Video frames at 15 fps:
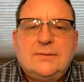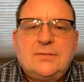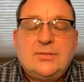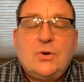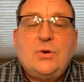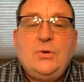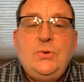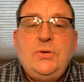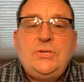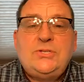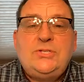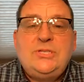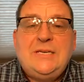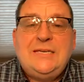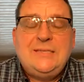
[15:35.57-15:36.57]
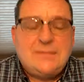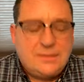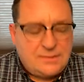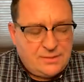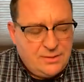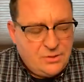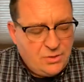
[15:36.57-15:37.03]
So, who is
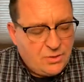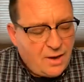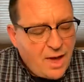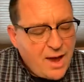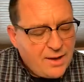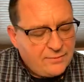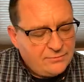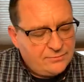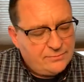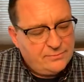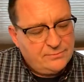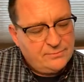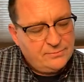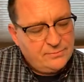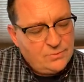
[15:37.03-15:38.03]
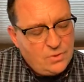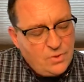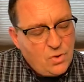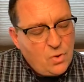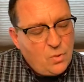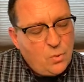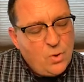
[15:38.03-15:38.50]
Jesus in your life?
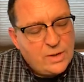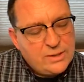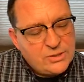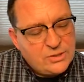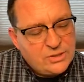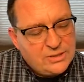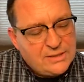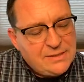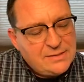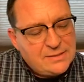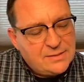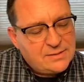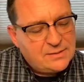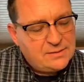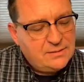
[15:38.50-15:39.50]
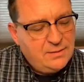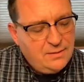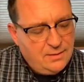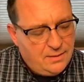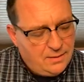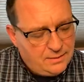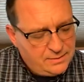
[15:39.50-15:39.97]
What has Jesus
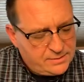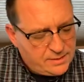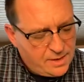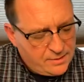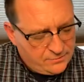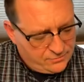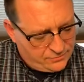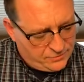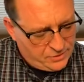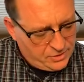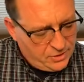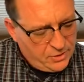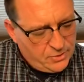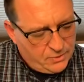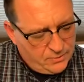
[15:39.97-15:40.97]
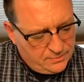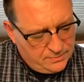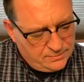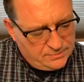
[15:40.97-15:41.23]
done for you?